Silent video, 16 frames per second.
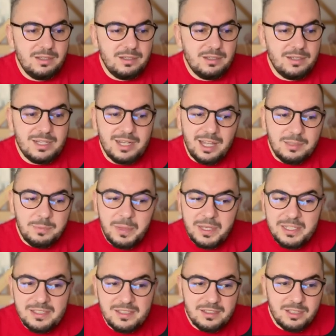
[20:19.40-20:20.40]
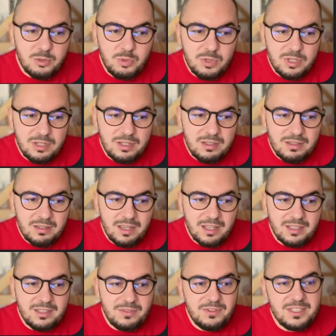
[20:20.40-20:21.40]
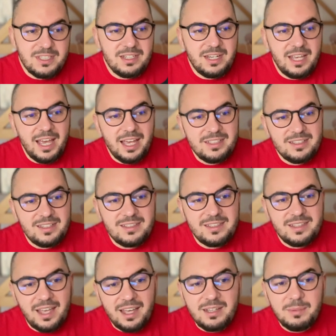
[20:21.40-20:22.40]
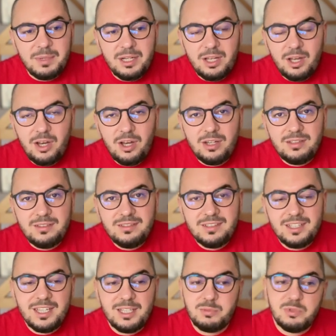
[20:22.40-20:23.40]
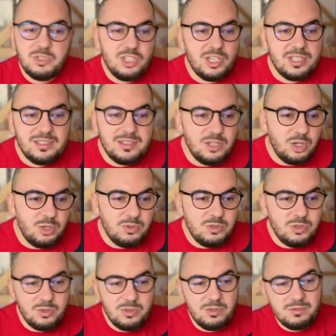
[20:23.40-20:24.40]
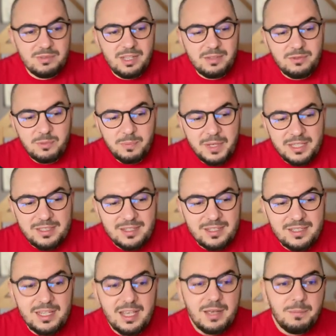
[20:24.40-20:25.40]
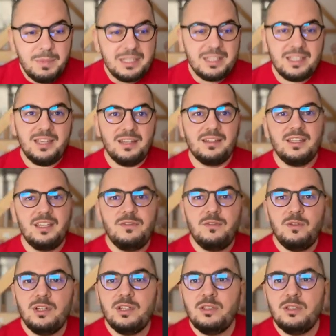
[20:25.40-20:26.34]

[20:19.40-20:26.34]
not pass in the query, and if it's an acts as taggable on, it will just know, so you don't have to pass this. But again, if you want